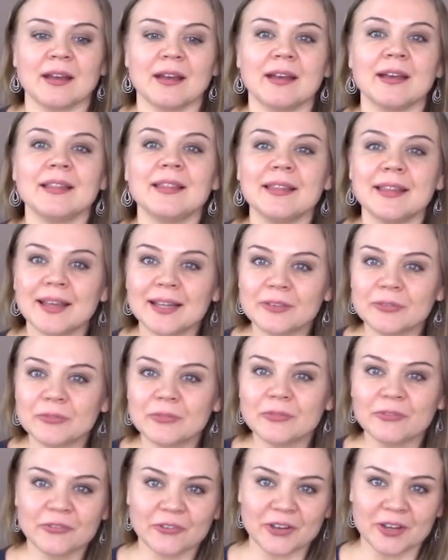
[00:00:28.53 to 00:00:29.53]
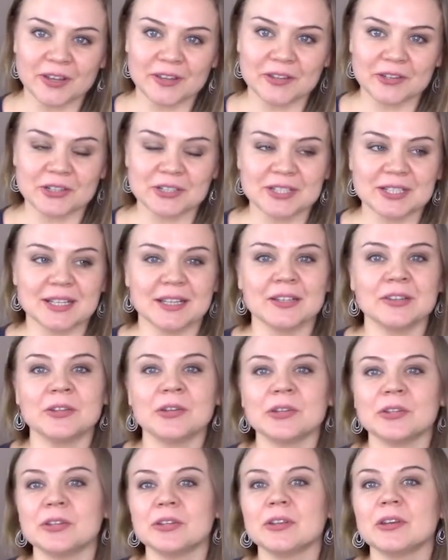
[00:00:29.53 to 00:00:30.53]
a lot of fathers are
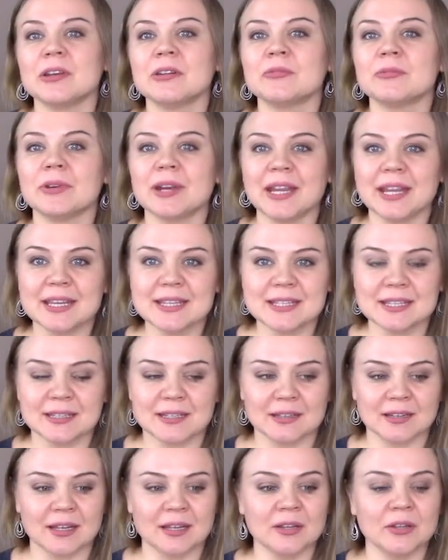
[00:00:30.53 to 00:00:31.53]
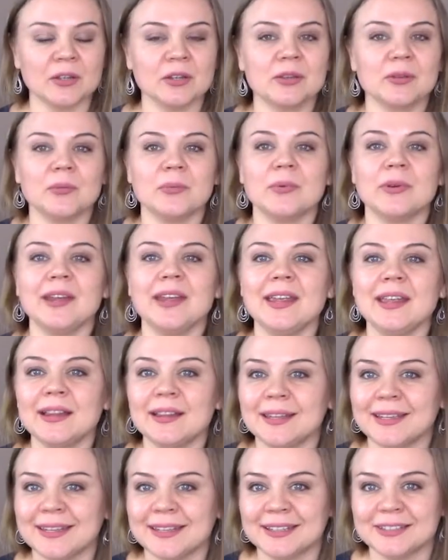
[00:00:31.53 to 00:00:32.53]
not ready, are not
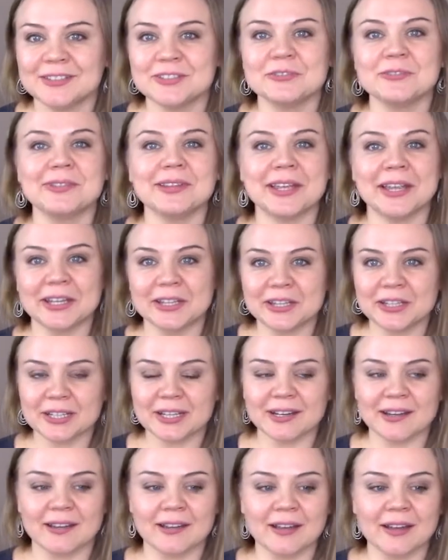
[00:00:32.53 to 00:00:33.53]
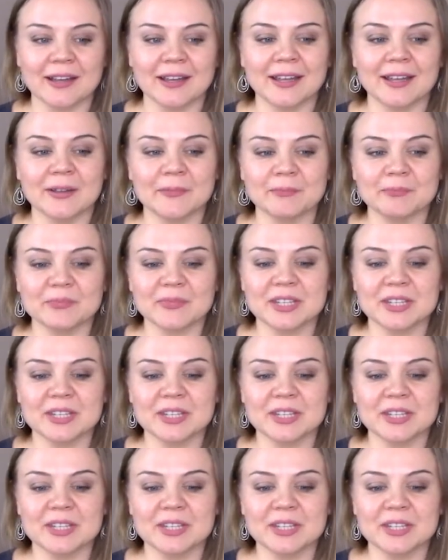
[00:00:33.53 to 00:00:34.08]
willing to let uh,